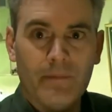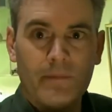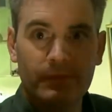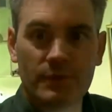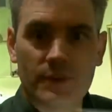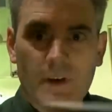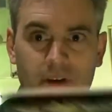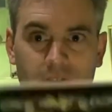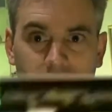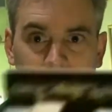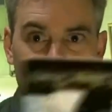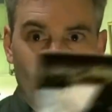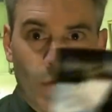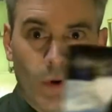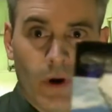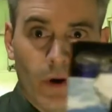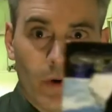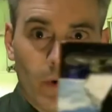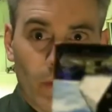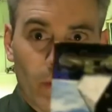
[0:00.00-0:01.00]
Status
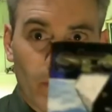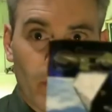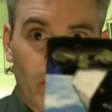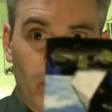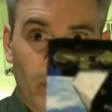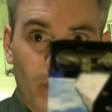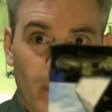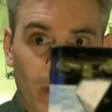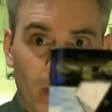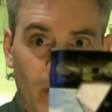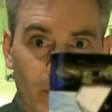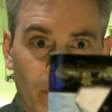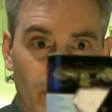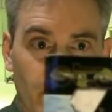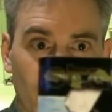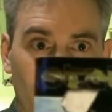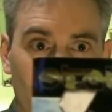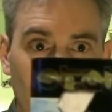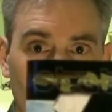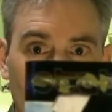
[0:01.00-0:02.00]
Quo, it was
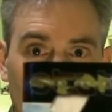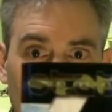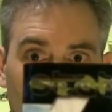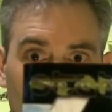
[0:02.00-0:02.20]
called,